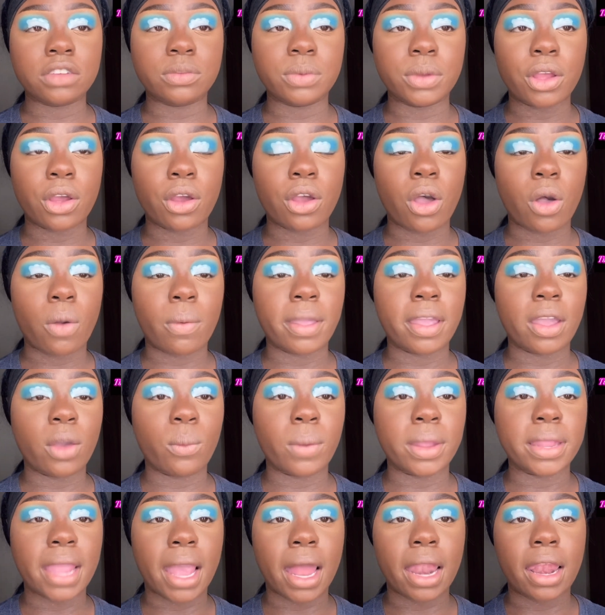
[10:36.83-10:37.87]
we're gonna go in
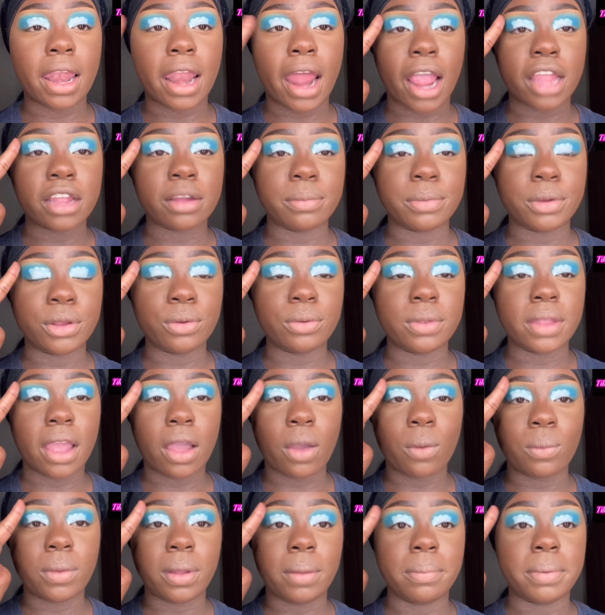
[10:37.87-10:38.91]
with that lighter blue that
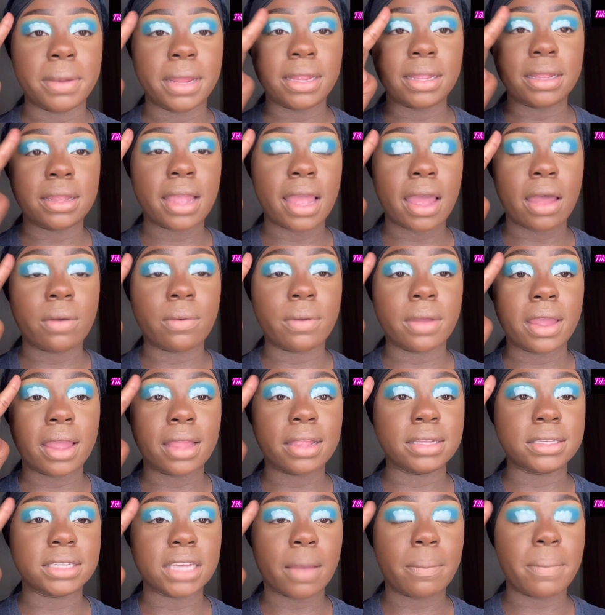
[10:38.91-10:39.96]
we blended out at the
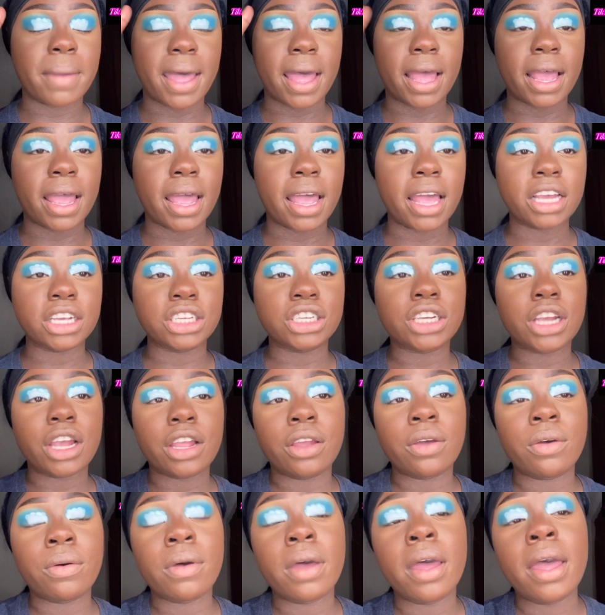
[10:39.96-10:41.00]
top of our
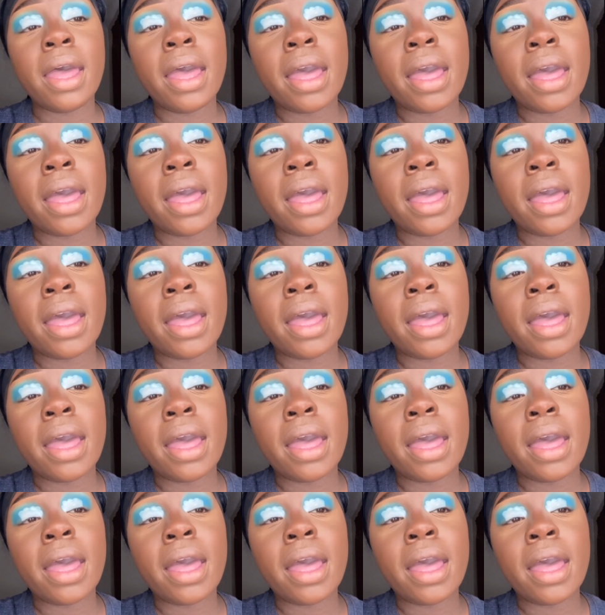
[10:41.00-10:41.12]
eyeshadow,